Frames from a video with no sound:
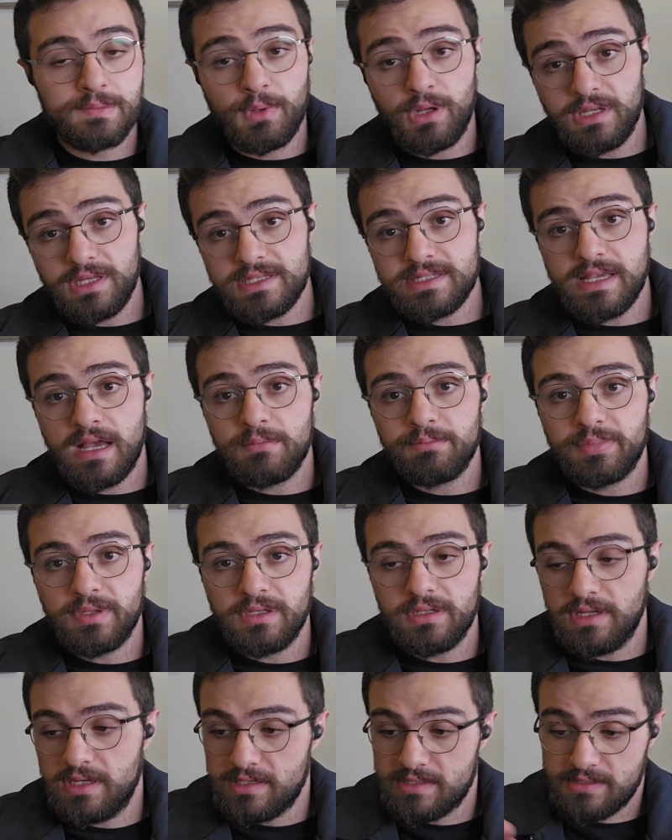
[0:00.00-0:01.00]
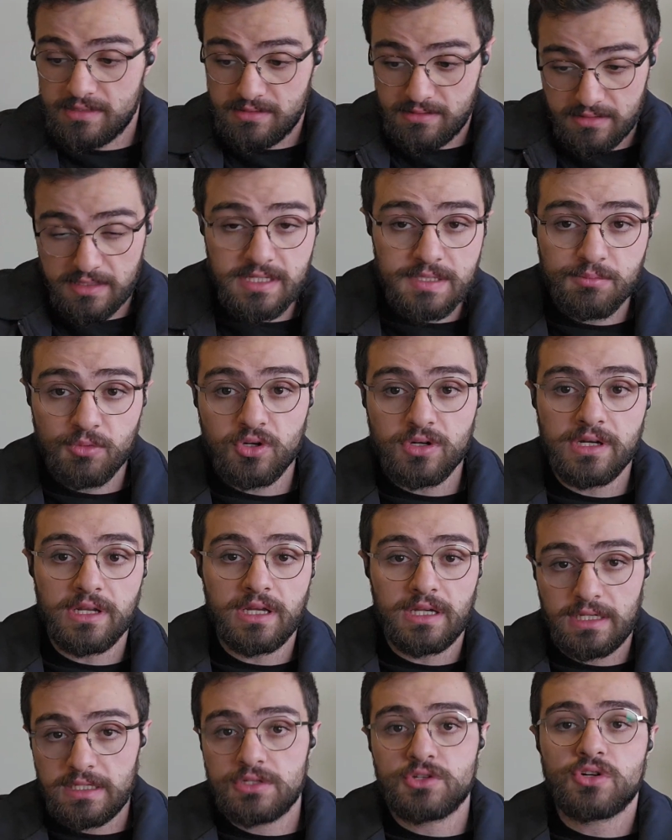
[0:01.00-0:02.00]
A small example is this
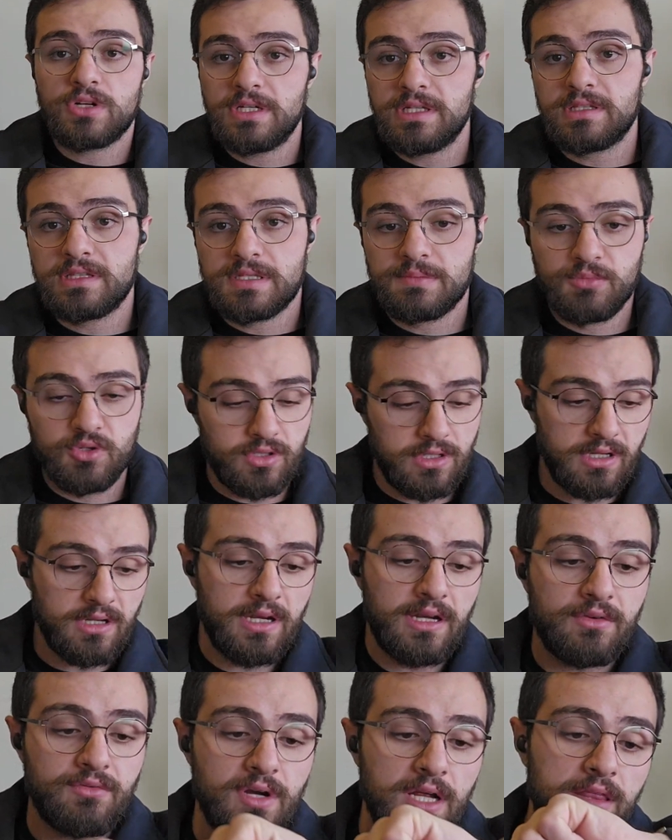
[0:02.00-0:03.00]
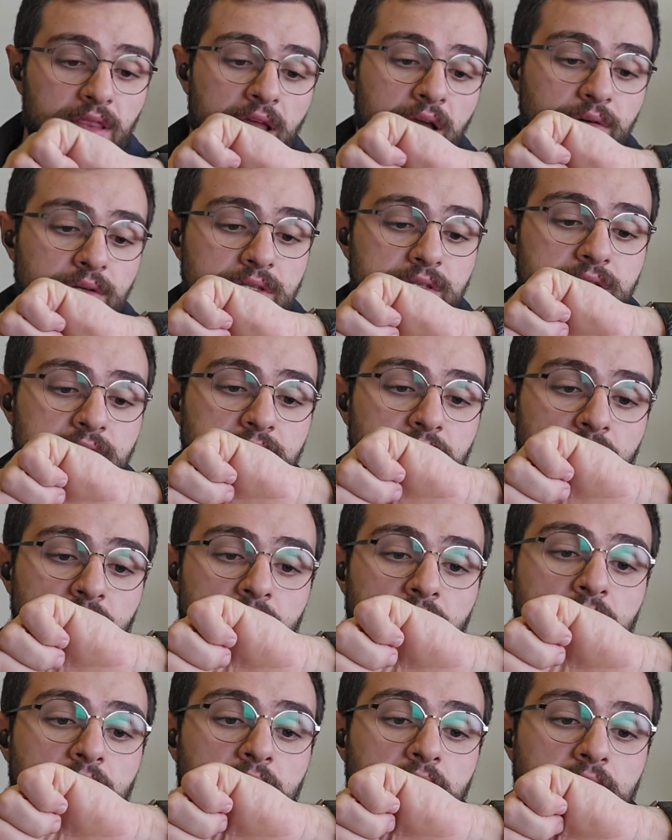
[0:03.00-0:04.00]
morning, literally this morning, like right now
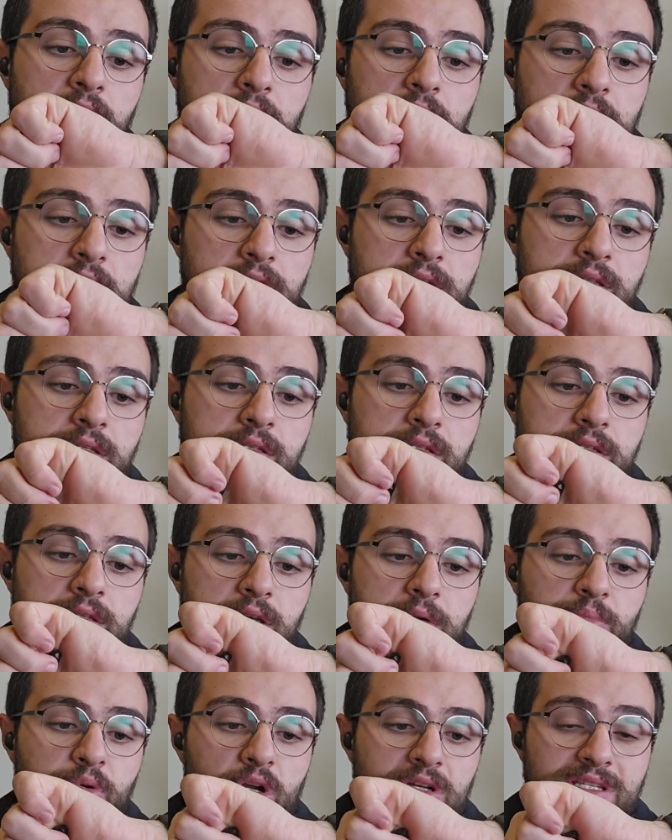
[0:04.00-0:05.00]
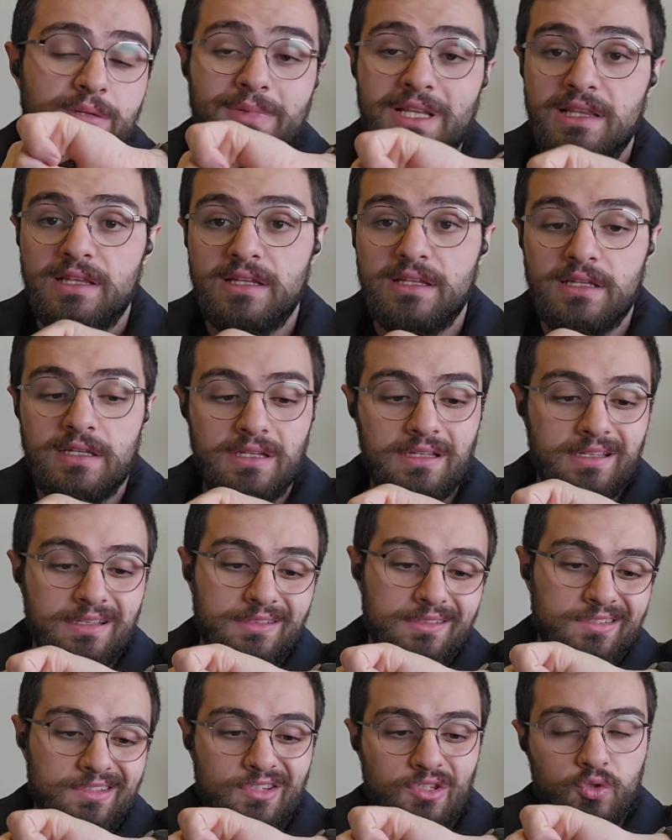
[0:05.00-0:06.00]
it's
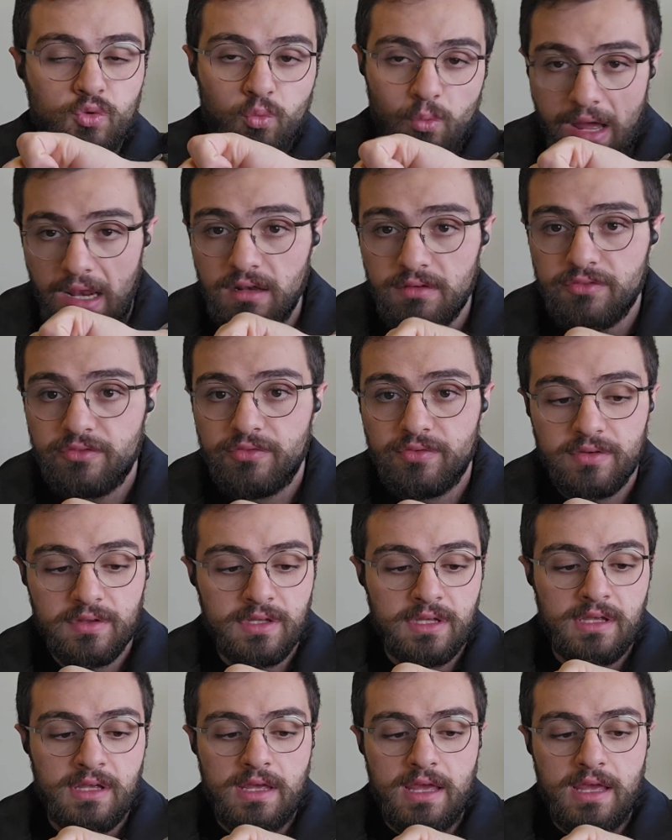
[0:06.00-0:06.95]
approximately 12.